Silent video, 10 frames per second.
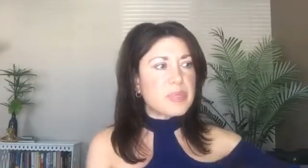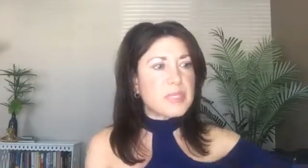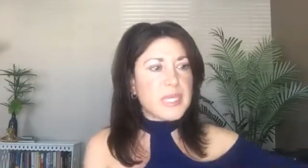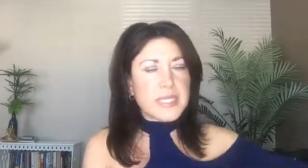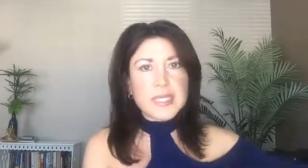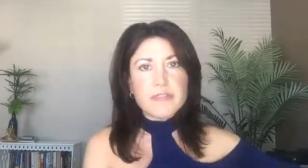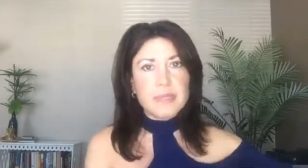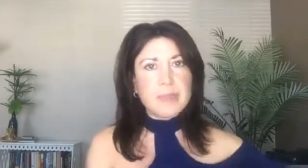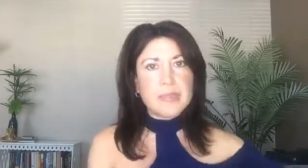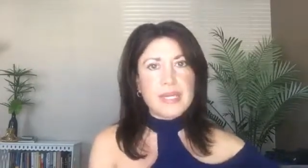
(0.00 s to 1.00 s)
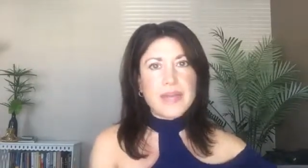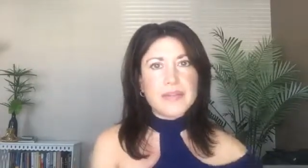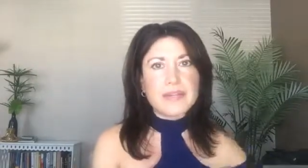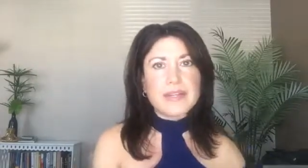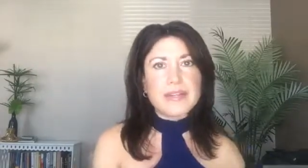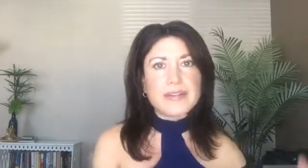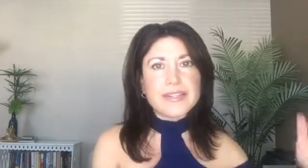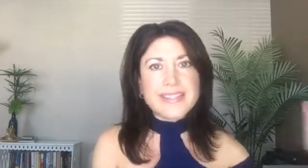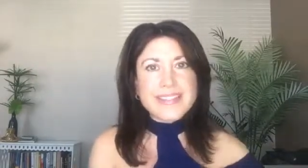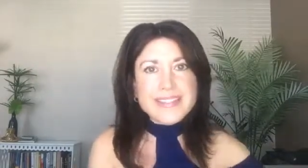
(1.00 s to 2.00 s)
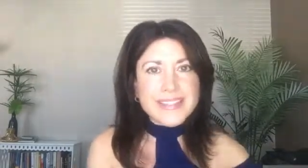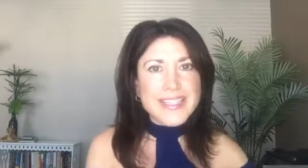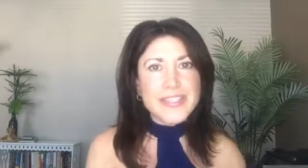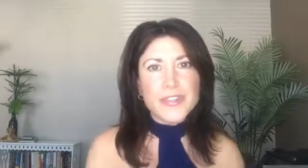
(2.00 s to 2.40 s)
plenty of people out there that are killing it.